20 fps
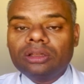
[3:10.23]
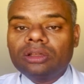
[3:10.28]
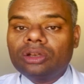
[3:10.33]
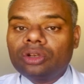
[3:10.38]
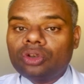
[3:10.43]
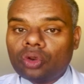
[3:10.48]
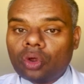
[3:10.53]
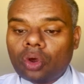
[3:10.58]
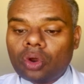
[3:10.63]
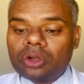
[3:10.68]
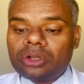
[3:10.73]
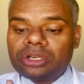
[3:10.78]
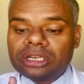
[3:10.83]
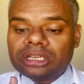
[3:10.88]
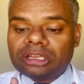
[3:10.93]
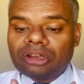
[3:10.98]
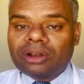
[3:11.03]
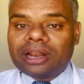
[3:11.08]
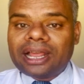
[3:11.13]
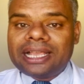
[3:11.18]
not
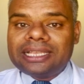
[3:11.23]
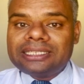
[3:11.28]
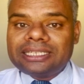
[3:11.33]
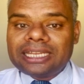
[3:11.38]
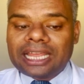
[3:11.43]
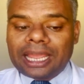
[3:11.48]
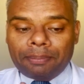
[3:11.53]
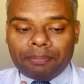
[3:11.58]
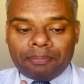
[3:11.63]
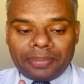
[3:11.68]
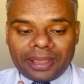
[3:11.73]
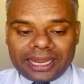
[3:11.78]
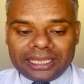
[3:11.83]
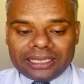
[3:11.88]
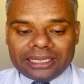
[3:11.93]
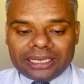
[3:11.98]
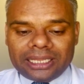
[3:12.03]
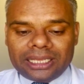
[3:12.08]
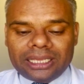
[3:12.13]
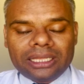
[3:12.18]
recognized
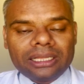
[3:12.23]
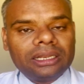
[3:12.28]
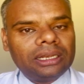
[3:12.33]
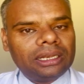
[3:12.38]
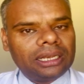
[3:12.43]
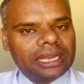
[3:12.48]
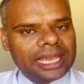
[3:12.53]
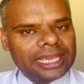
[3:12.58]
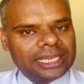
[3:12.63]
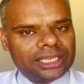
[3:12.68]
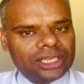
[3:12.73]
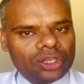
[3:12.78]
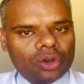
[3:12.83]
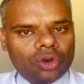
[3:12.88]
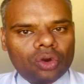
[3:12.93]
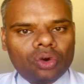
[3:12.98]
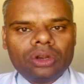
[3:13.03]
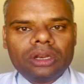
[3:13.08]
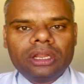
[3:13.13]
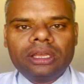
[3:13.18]
empirically, like
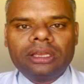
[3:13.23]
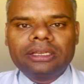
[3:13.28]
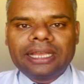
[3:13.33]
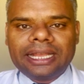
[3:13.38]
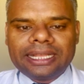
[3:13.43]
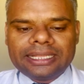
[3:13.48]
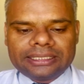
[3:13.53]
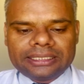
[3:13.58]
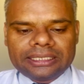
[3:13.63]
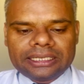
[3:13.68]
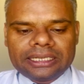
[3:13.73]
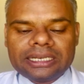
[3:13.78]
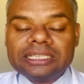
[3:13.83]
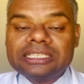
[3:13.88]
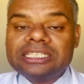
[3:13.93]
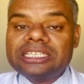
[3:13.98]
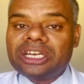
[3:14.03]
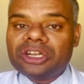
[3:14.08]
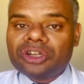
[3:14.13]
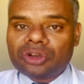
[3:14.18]
your cancer,
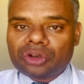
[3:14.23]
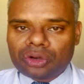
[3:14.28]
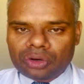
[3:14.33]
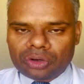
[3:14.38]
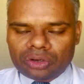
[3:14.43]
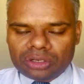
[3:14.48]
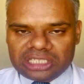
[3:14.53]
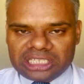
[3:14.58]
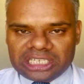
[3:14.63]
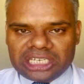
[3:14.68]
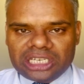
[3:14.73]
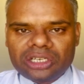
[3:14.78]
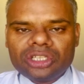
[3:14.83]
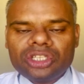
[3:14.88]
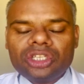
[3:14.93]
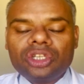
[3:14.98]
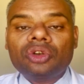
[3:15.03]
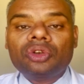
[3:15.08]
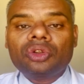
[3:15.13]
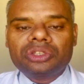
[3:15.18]

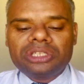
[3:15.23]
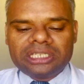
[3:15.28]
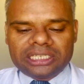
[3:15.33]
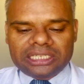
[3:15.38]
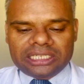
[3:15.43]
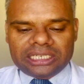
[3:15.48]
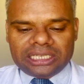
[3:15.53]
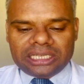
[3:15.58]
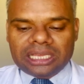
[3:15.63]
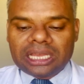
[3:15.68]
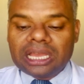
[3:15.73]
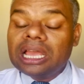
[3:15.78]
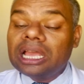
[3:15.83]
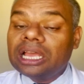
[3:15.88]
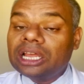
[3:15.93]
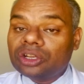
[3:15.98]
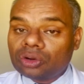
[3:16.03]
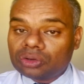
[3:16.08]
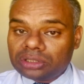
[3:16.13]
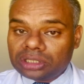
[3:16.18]
genotoxicity,
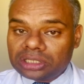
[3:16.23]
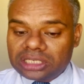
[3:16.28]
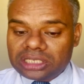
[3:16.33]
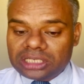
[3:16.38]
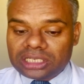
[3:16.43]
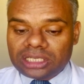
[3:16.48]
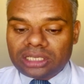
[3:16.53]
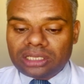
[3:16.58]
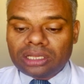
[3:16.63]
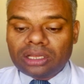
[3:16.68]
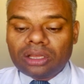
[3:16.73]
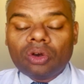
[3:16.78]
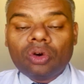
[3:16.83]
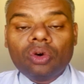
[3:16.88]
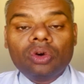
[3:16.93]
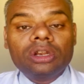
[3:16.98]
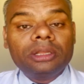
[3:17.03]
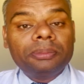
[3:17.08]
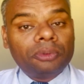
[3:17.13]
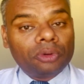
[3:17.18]
toxicity,
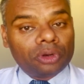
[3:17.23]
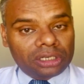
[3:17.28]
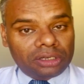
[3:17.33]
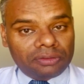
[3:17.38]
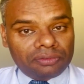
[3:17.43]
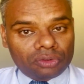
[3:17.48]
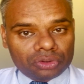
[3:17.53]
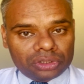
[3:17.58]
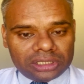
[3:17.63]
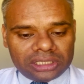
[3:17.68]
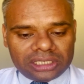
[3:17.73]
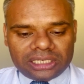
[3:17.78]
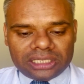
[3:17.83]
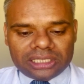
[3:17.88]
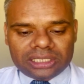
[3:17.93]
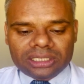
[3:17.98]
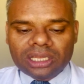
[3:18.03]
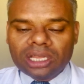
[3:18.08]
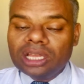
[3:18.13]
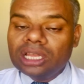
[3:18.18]
or reproductive
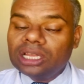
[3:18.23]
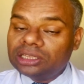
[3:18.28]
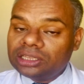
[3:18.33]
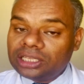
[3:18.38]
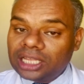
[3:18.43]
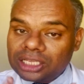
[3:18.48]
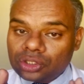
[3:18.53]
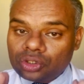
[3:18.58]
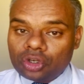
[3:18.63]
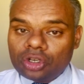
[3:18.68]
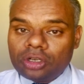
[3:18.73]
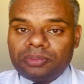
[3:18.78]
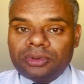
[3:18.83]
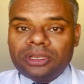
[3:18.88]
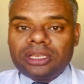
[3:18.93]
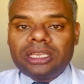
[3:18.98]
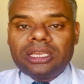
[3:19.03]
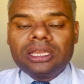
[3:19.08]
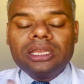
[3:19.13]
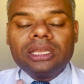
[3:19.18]
toxicities, they should
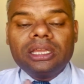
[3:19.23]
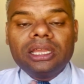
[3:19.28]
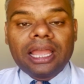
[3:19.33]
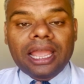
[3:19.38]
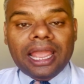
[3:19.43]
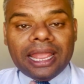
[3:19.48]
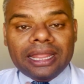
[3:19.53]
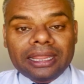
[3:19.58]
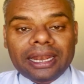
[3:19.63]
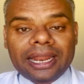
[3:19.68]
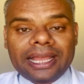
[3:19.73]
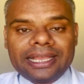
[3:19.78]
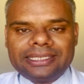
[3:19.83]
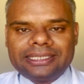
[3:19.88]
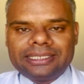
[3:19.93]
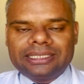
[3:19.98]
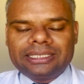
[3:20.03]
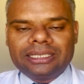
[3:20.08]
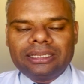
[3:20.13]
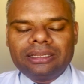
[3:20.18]
be
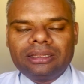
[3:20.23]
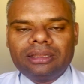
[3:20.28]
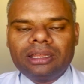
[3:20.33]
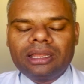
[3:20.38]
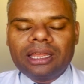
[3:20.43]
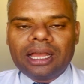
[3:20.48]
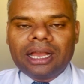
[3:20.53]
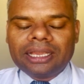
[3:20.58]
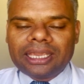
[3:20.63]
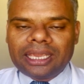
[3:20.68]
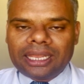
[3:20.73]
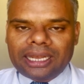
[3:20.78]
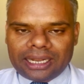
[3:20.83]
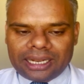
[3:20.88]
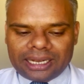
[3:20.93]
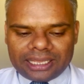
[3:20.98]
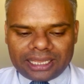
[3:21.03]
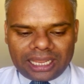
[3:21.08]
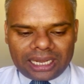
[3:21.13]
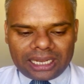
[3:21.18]
analyzed again
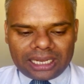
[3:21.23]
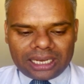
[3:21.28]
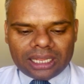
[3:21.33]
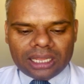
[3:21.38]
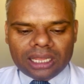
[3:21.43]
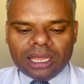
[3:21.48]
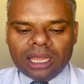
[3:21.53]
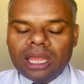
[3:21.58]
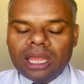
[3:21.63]
and again.